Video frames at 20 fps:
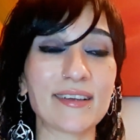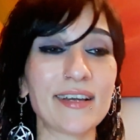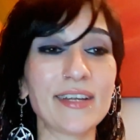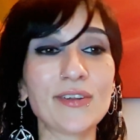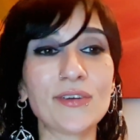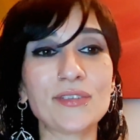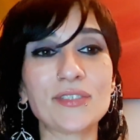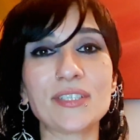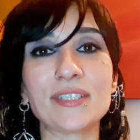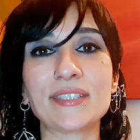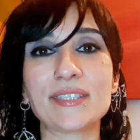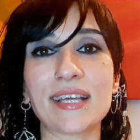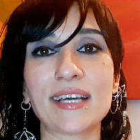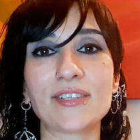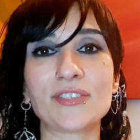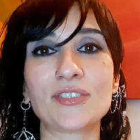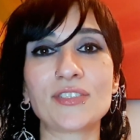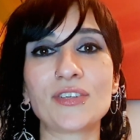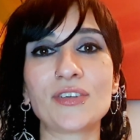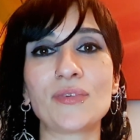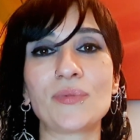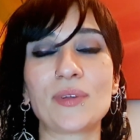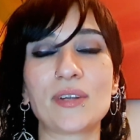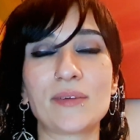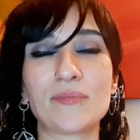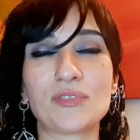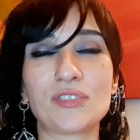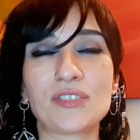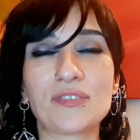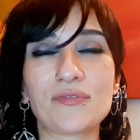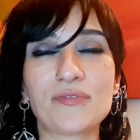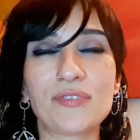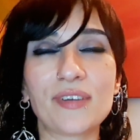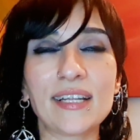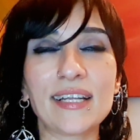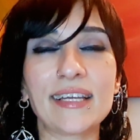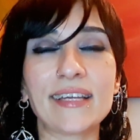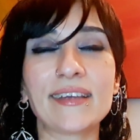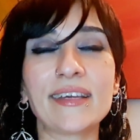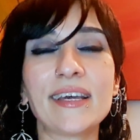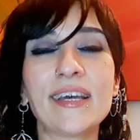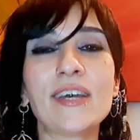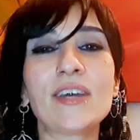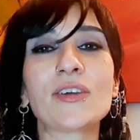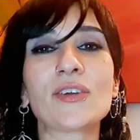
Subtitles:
I notice that too. When I'm just feeling